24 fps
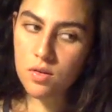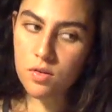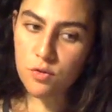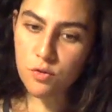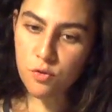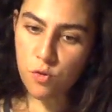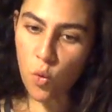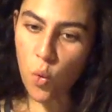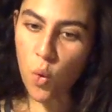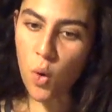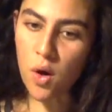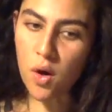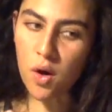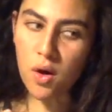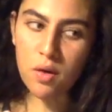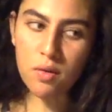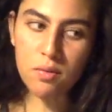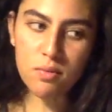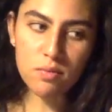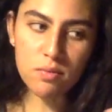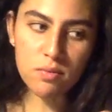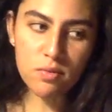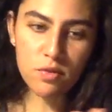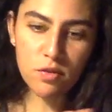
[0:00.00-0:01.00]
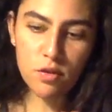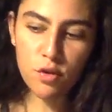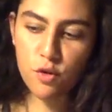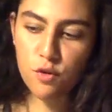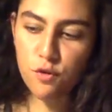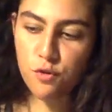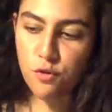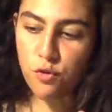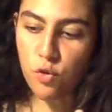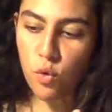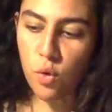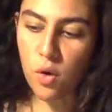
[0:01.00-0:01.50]

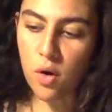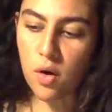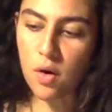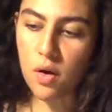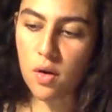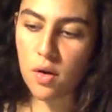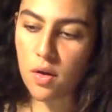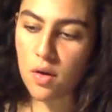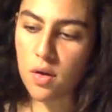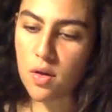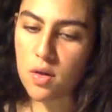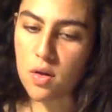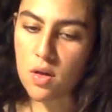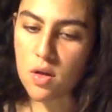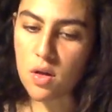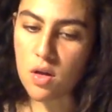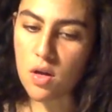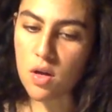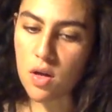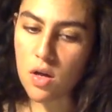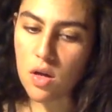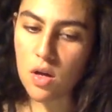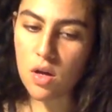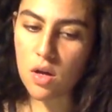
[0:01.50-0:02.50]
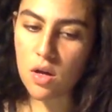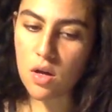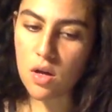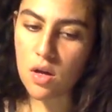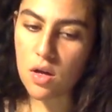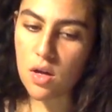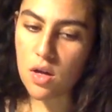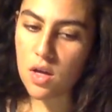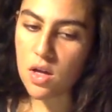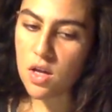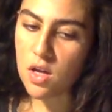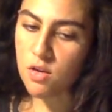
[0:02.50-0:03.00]
for
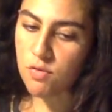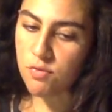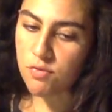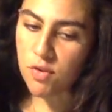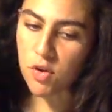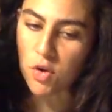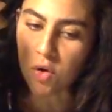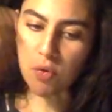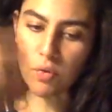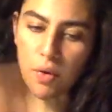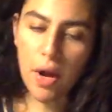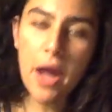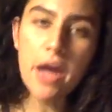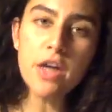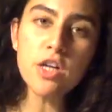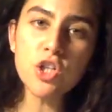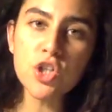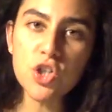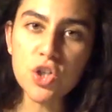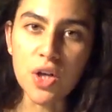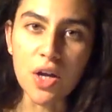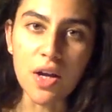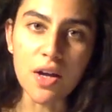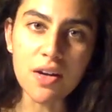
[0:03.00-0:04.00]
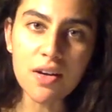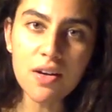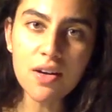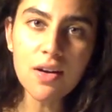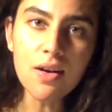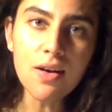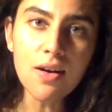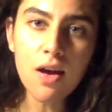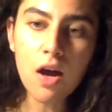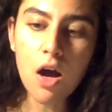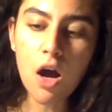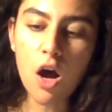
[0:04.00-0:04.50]

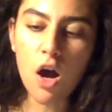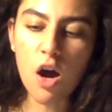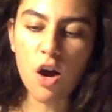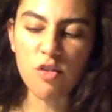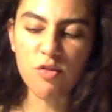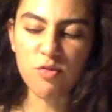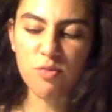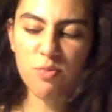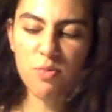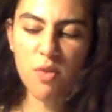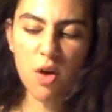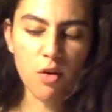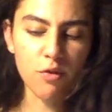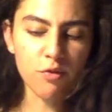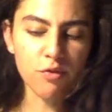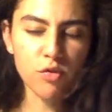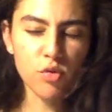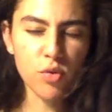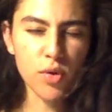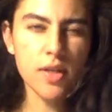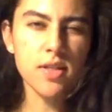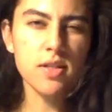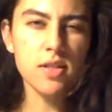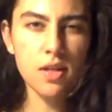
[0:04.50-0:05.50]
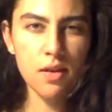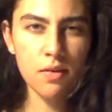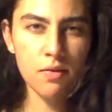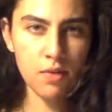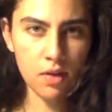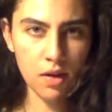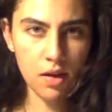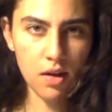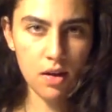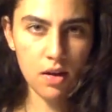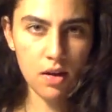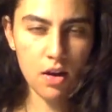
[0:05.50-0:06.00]
invigoration of
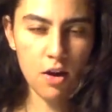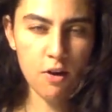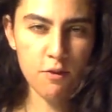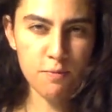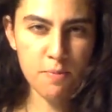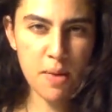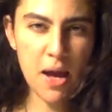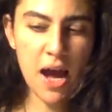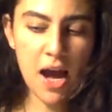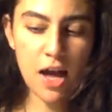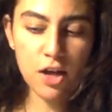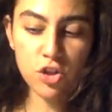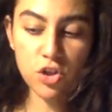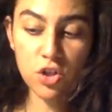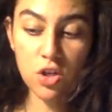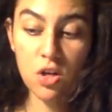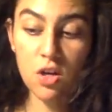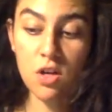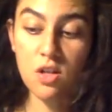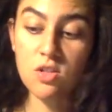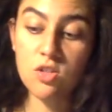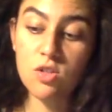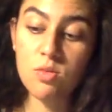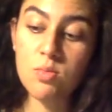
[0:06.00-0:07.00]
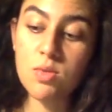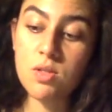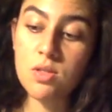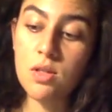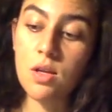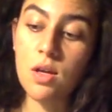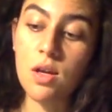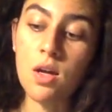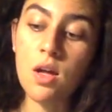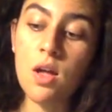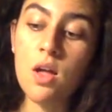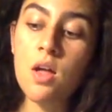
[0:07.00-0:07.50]
creativity, of passion. And it's almost
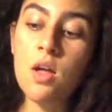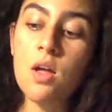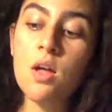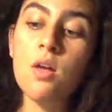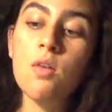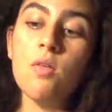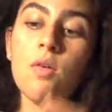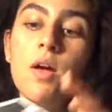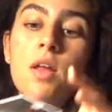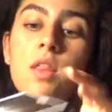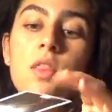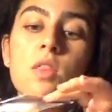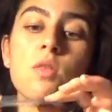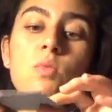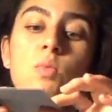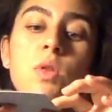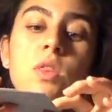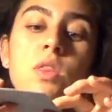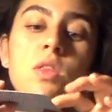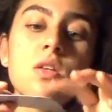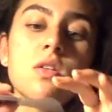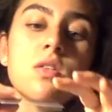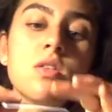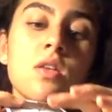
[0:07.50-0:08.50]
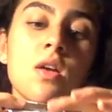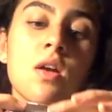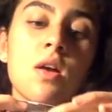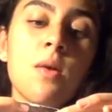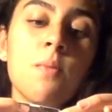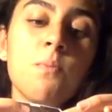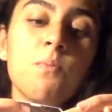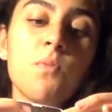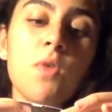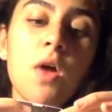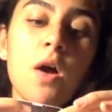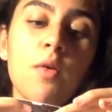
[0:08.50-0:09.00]
like, right, with this
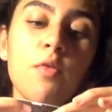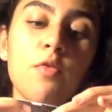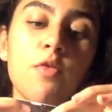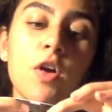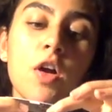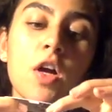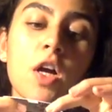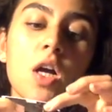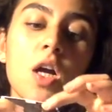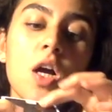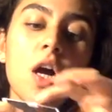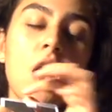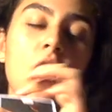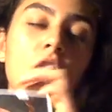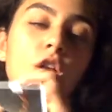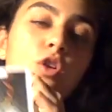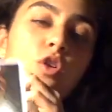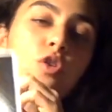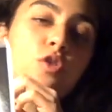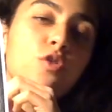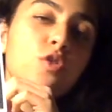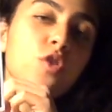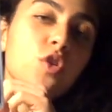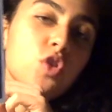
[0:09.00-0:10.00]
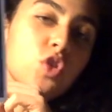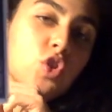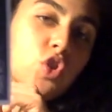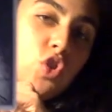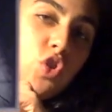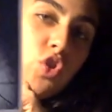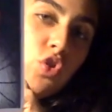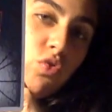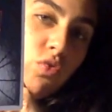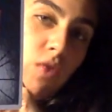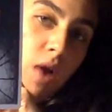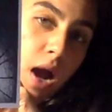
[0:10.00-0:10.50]
very colorful
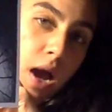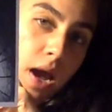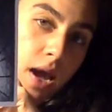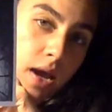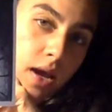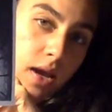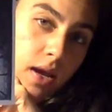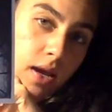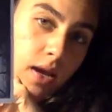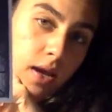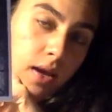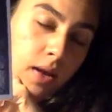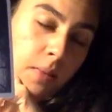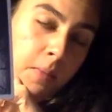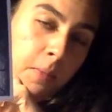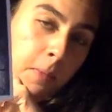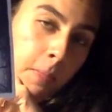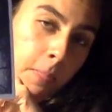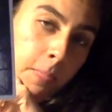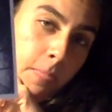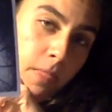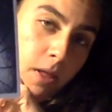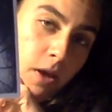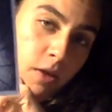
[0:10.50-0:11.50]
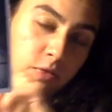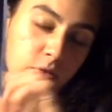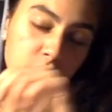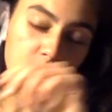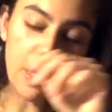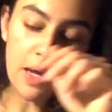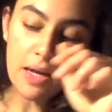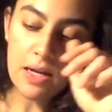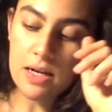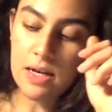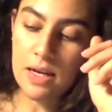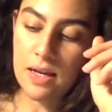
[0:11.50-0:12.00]
strike of
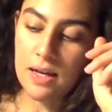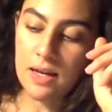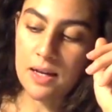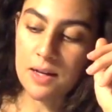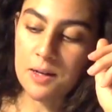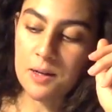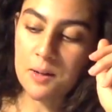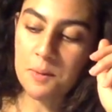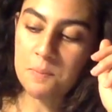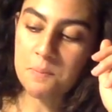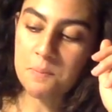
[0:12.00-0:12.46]
lightning